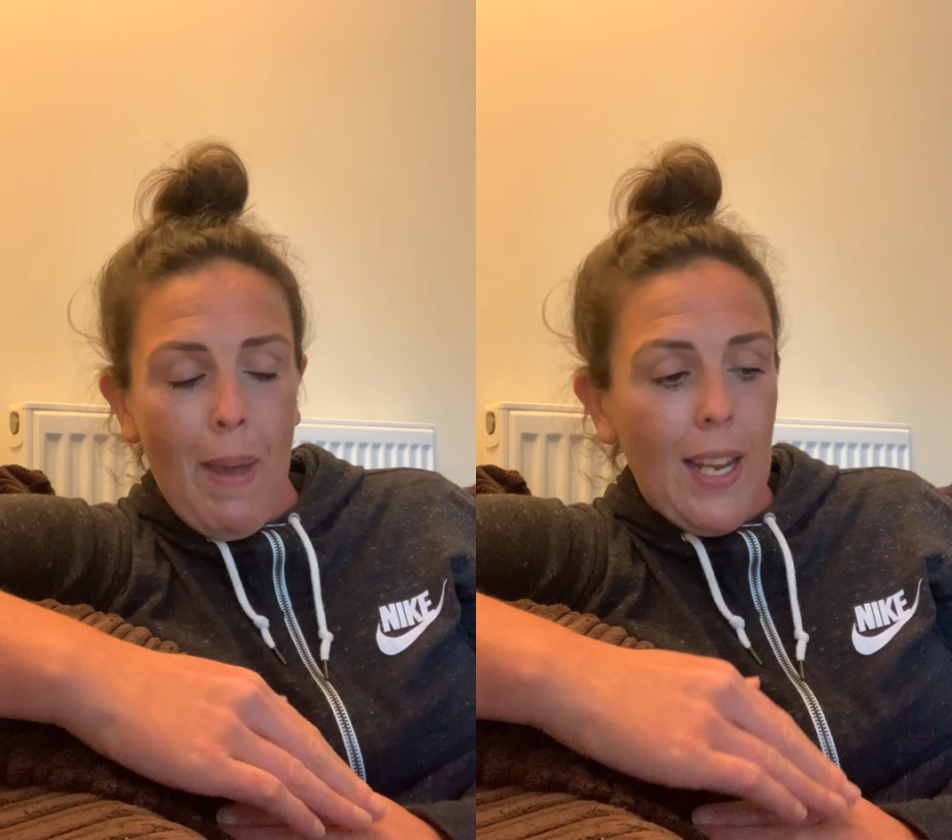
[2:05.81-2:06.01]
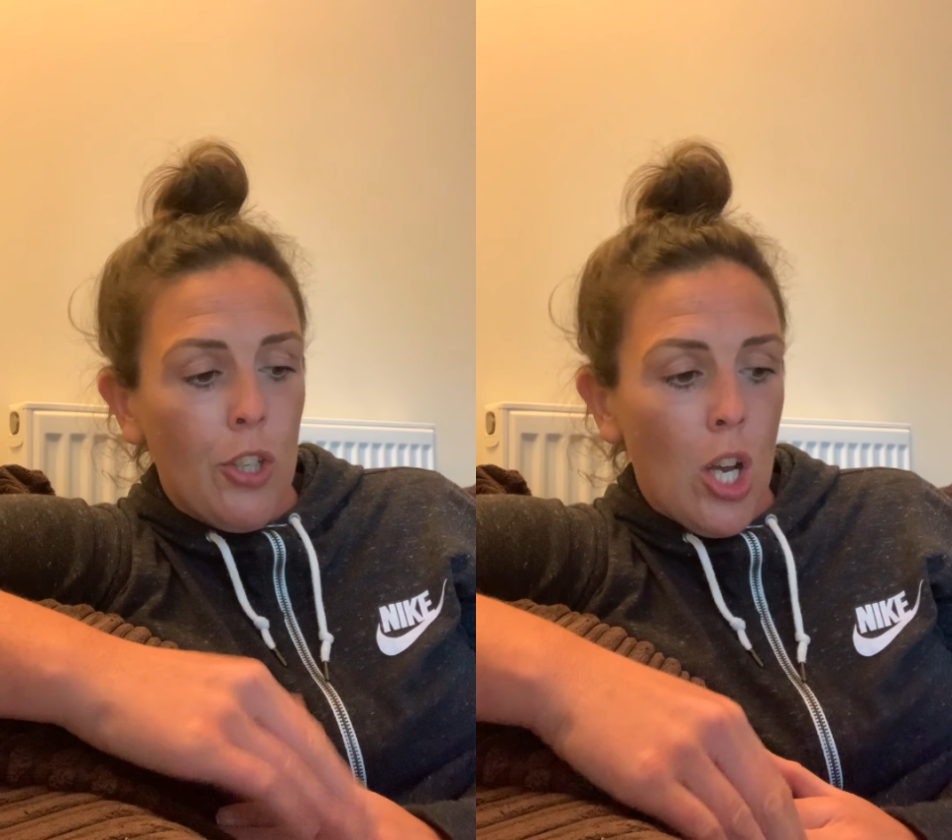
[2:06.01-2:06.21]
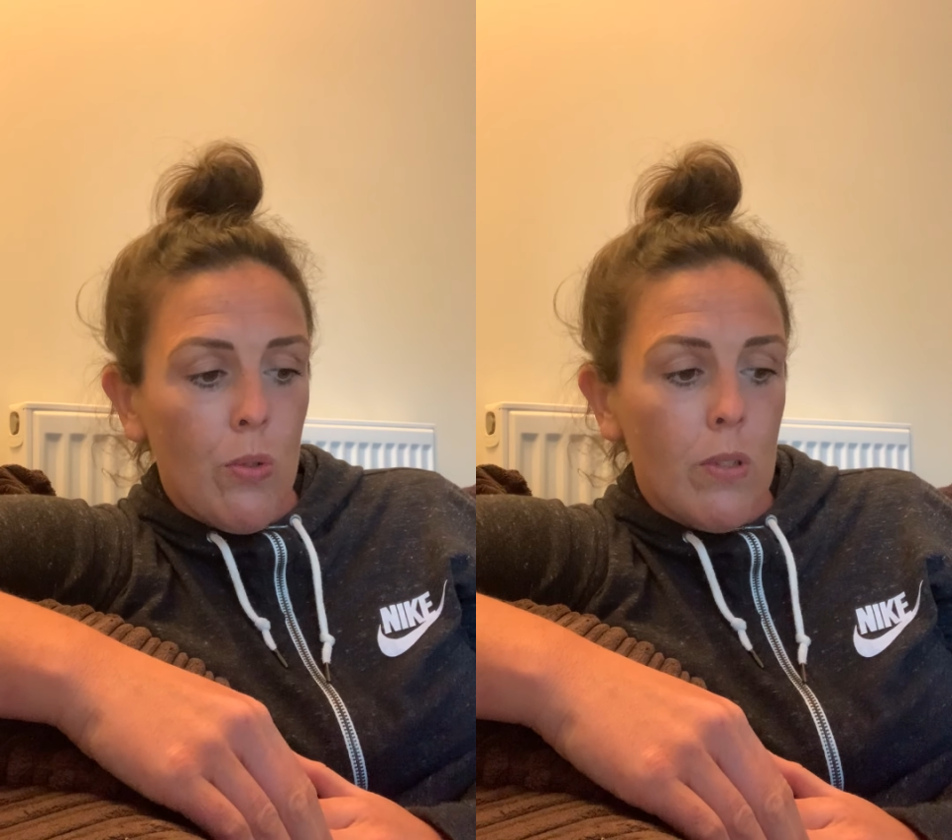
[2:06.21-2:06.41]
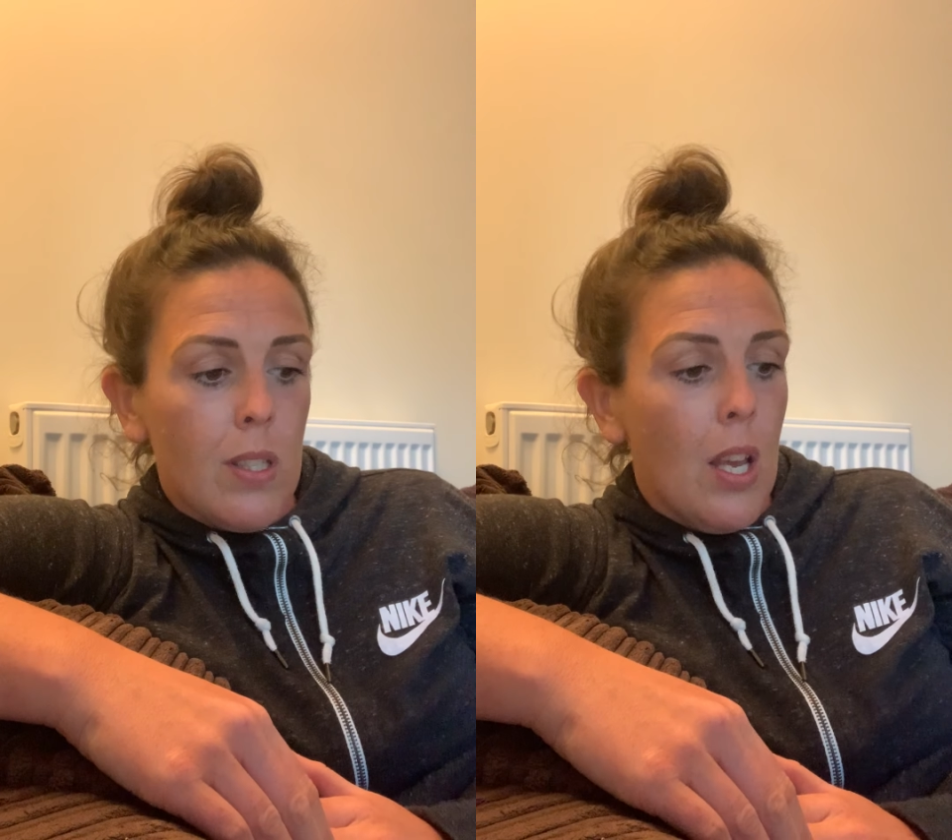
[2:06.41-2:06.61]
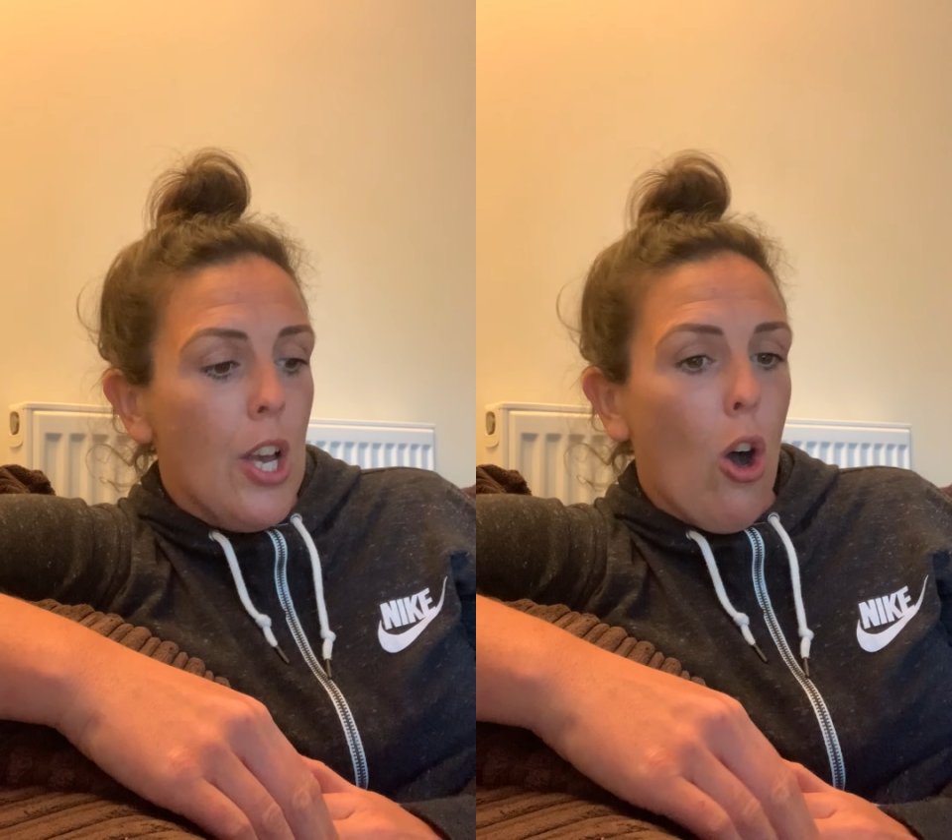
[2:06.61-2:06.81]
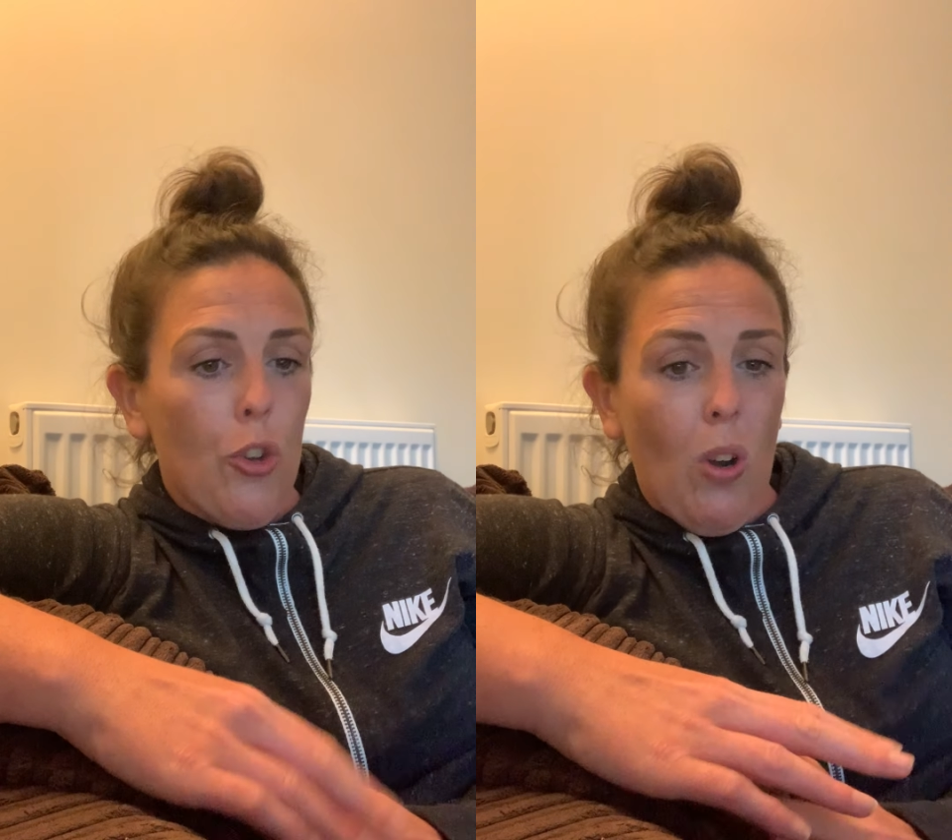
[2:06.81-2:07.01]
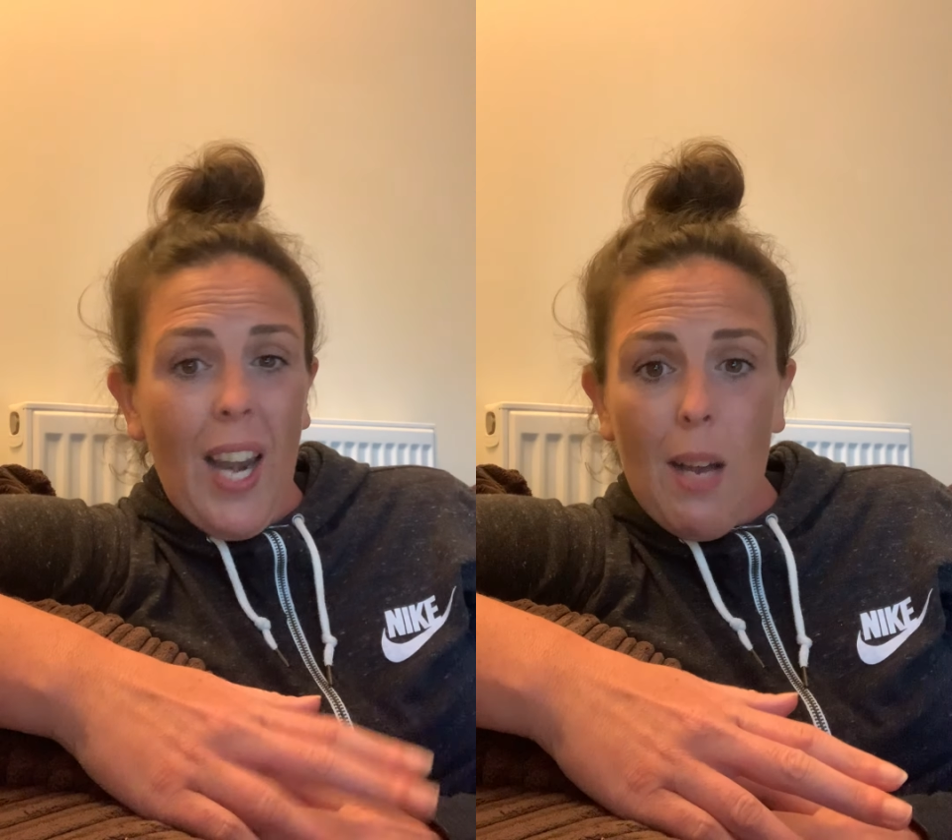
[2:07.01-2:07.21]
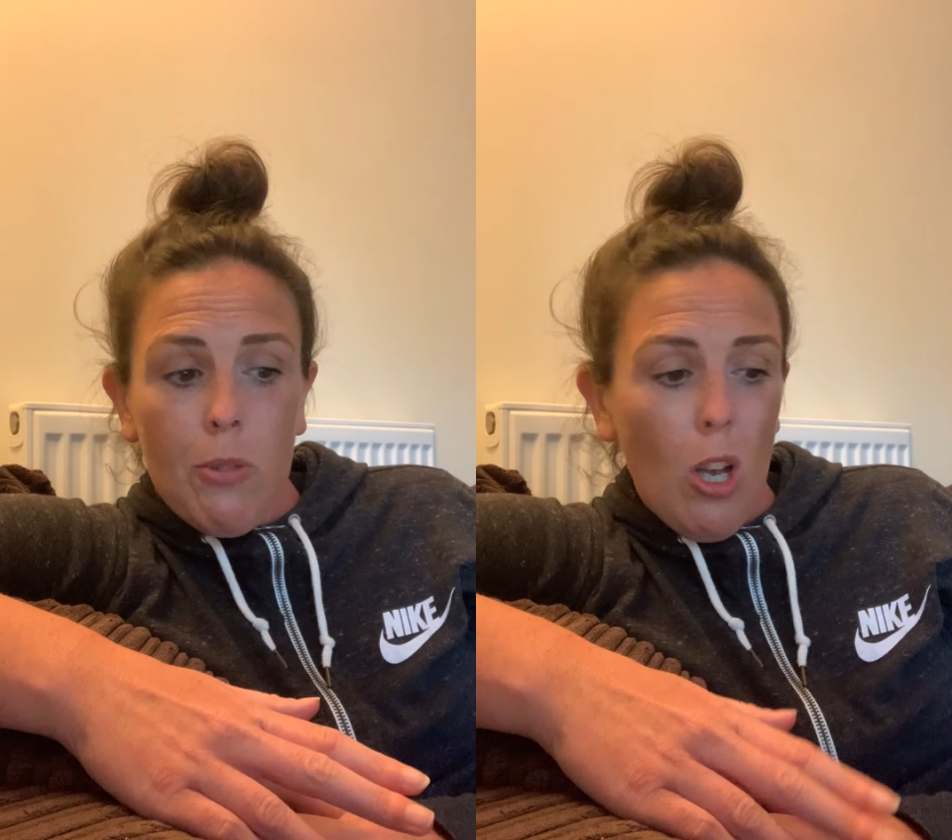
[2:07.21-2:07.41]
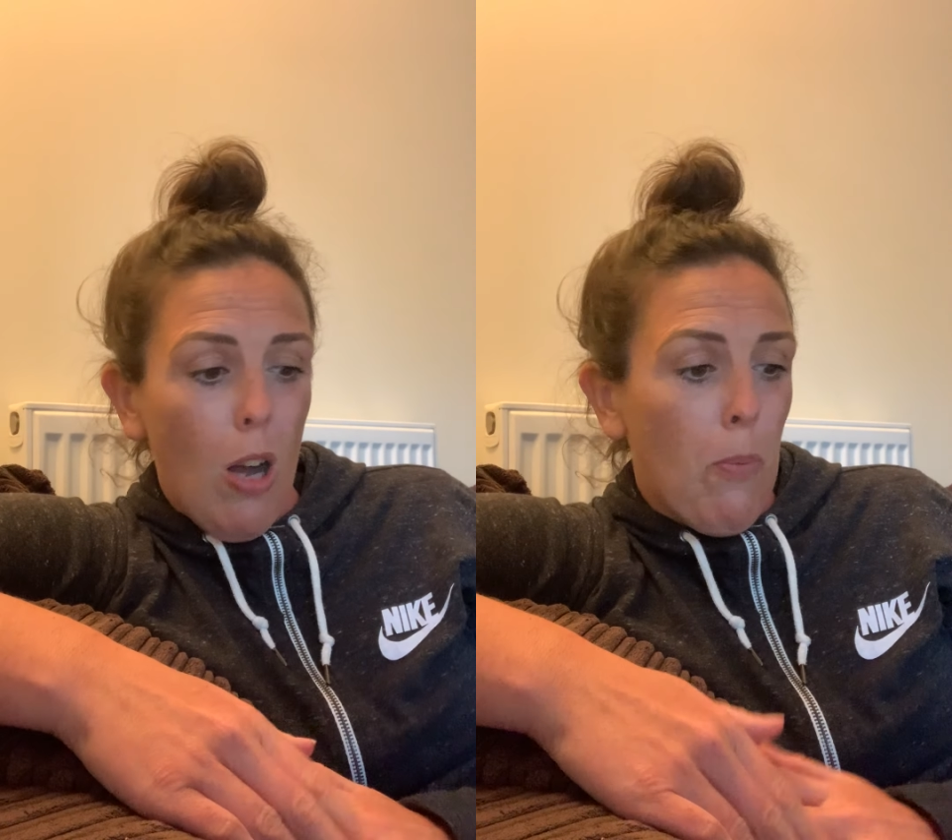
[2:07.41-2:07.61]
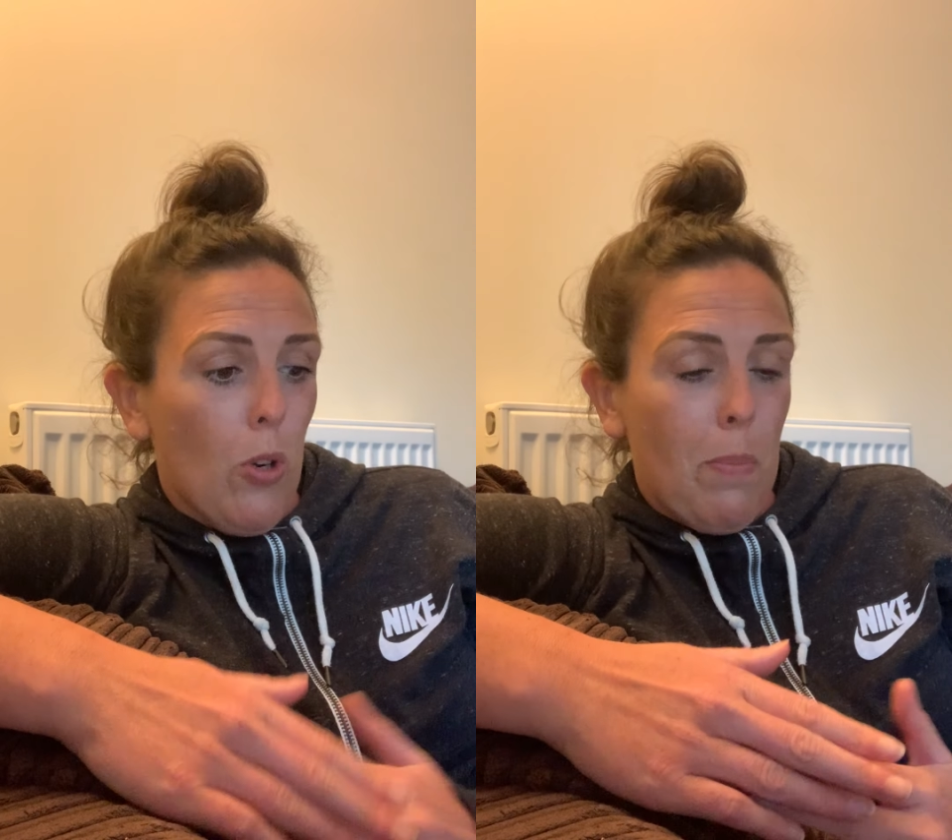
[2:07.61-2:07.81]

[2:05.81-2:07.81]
make notes on your laptop,